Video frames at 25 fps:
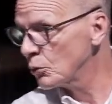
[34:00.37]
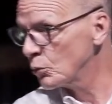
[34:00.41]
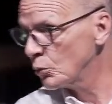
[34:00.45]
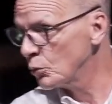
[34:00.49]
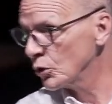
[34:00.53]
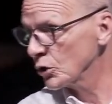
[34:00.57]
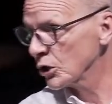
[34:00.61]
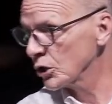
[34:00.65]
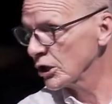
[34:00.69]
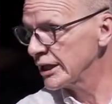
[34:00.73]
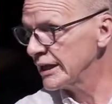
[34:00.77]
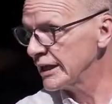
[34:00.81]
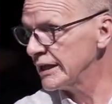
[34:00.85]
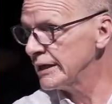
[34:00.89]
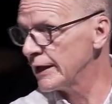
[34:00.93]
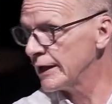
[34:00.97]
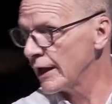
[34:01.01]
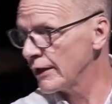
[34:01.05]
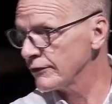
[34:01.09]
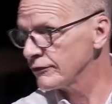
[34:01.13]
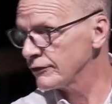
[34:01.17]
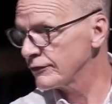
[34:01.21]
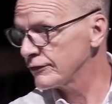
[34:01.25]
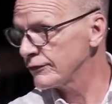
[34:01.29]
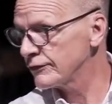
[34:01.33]
will lead
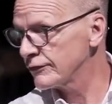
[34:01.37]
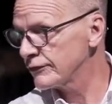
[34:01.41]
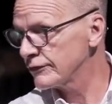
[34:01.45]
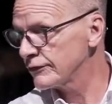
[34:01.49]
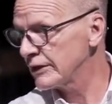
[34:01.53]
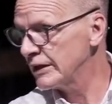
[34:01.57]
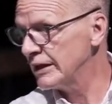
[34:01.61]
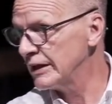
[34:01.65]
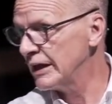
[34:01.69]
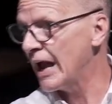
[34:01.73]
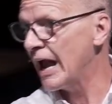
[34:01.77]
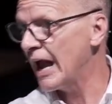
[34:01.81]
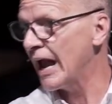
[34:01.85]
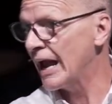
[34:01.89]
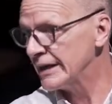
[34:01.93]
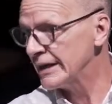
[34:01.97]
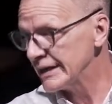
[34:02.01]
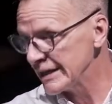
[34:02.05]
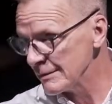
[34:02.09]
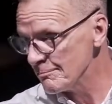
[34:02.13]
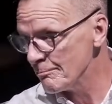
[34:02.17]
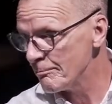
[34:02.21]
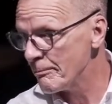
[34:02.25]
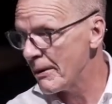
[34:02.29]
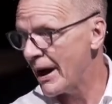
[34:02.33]
us and
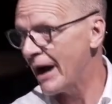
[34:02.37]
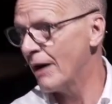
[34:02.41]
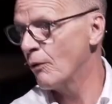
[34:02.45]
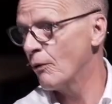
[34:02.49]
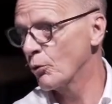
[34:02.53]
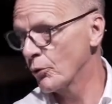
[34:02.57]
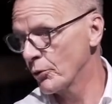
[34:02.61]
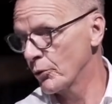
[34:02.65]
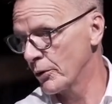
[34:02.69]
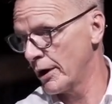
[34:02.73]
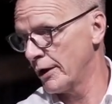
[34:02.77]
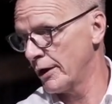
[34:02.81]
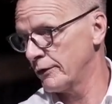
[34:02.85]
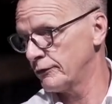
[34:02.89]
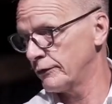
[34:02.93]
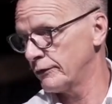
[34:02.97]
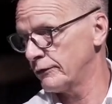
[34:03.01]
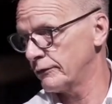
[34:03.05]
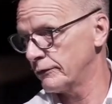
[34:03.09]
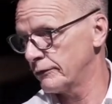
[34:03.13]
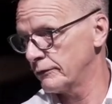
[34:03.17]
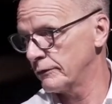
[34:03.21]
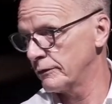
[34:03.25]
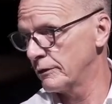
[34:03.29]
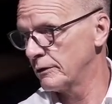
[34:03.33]
empower
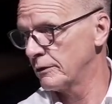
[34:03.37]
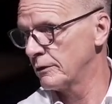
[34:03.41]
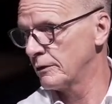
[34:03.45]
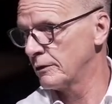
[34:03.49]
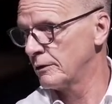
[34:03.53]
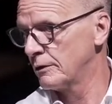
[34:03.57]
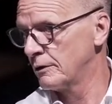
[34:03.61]
us.